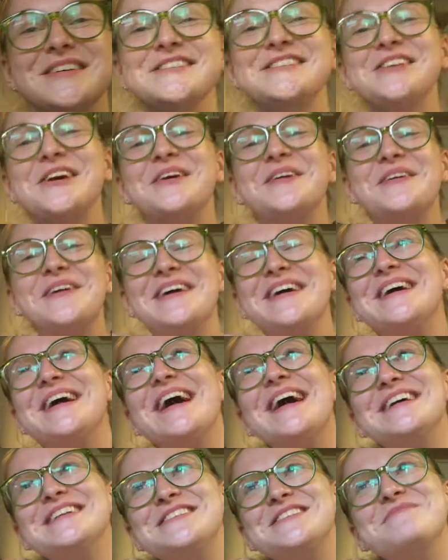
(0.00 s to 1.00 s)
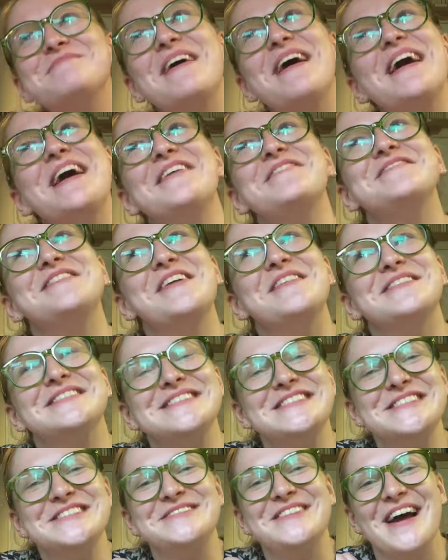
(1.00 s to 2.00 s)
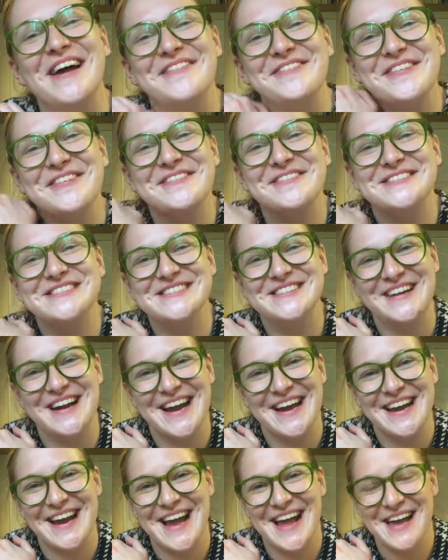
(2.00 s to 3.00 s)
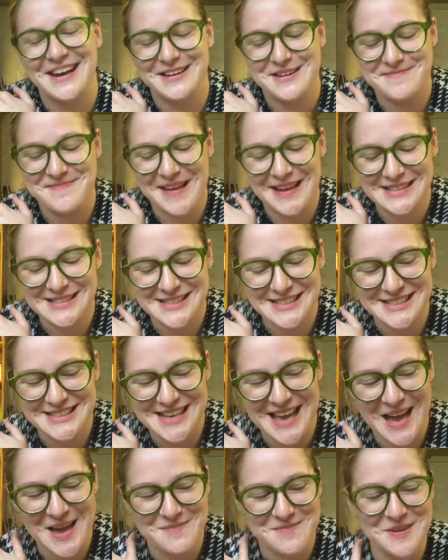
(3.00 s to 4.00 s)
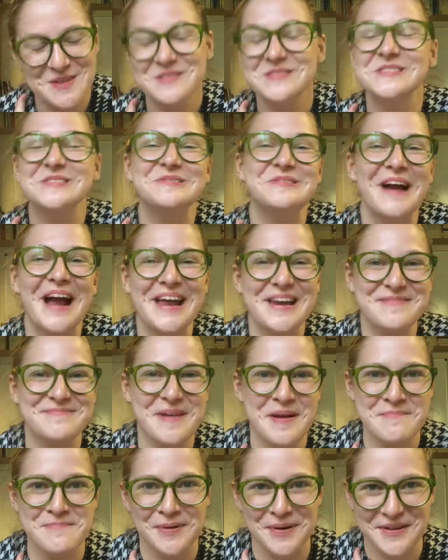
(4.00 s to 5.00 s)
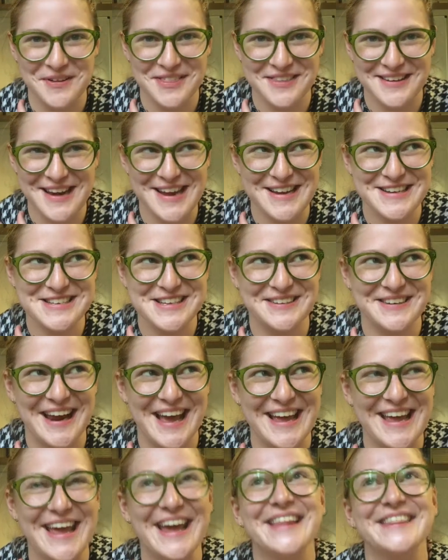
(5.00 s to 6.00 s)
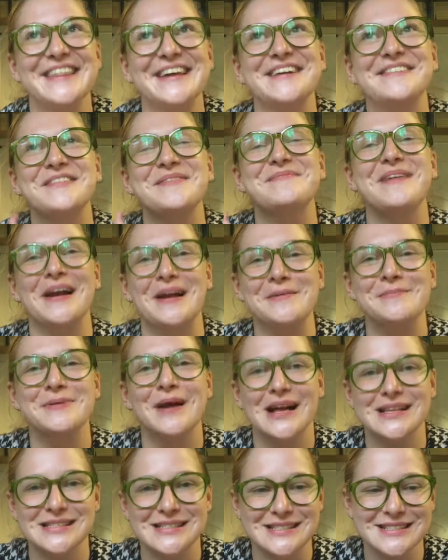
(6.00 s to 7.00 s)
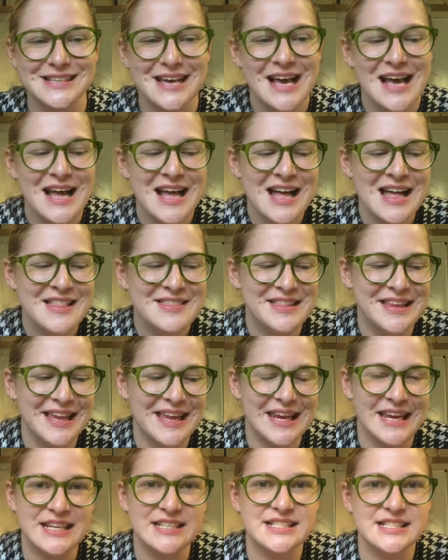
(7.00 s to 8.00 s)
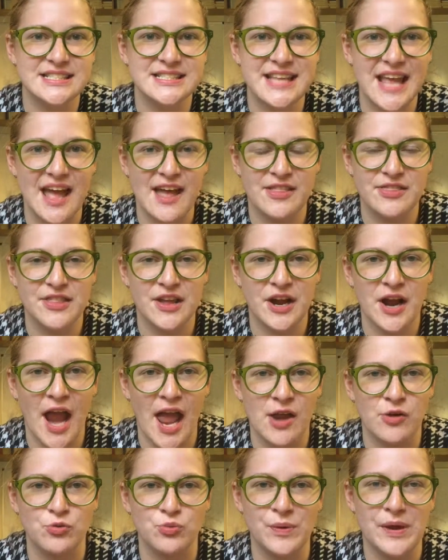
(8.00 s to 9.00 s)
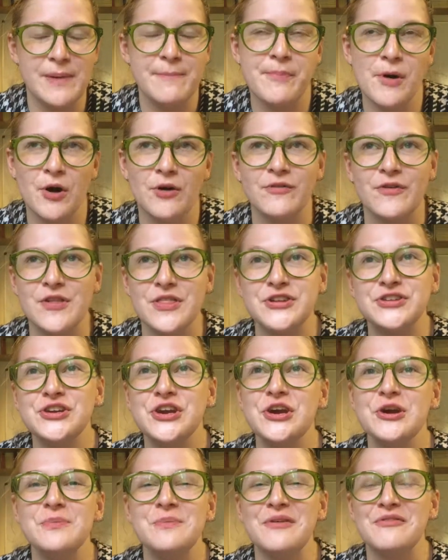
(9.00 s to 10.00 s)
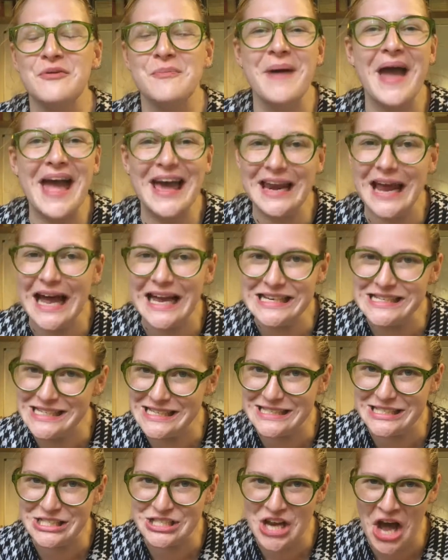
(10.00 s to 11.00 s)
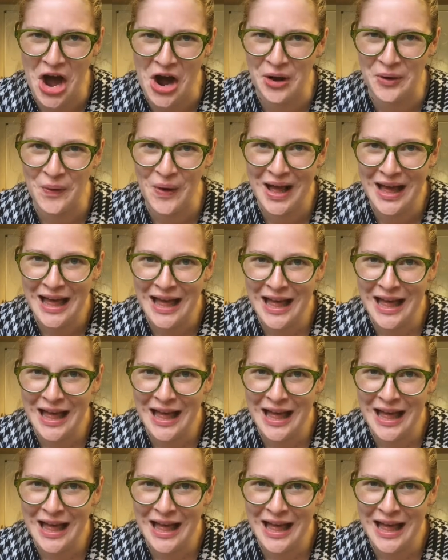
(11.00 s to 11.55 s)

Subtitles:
So, as you may have noticed, Stratford was great. I had an amazing time, and it was right at my birthday, too, and I can't think of a better present than getting to stand there and weep over the tomb of a man I didn't know.